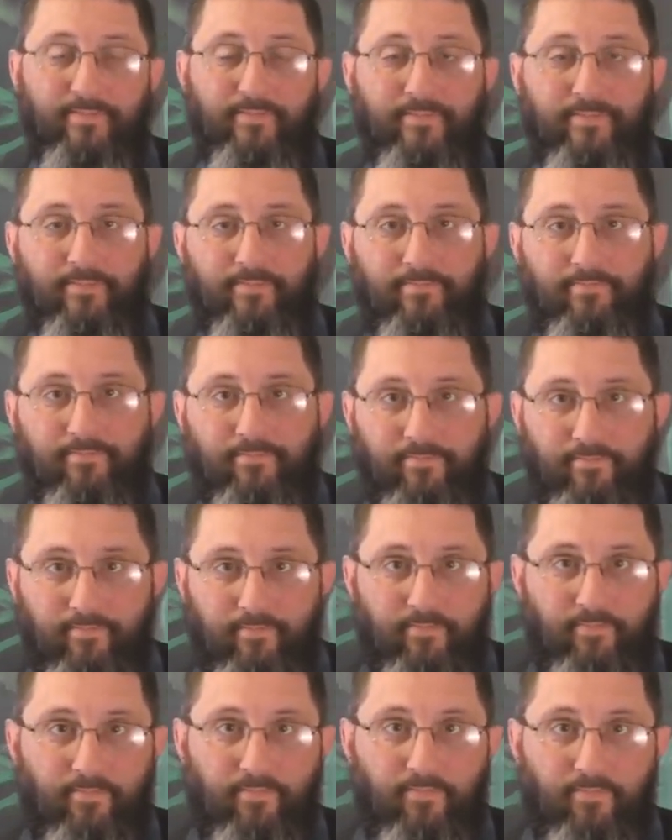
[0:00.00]

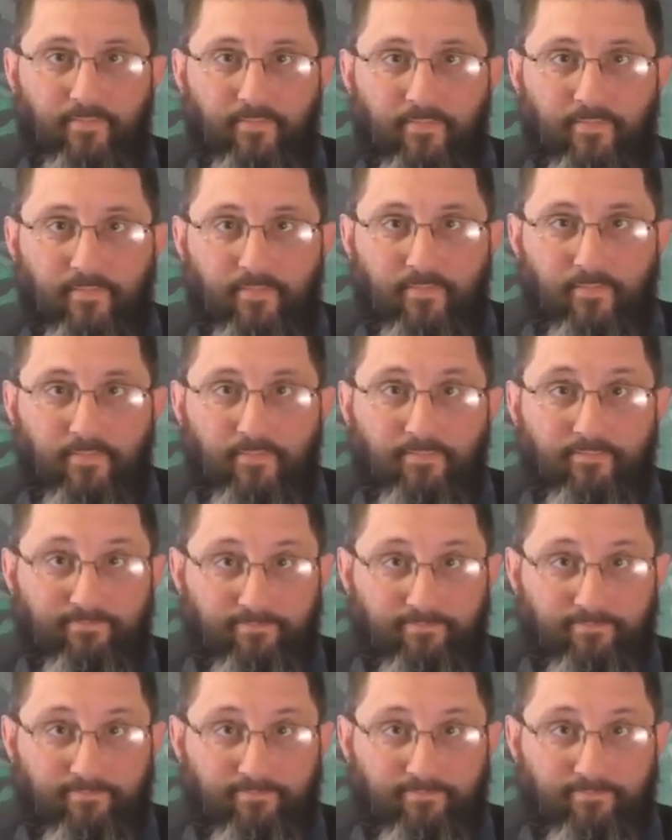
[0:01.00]
No one is speaking in this clip.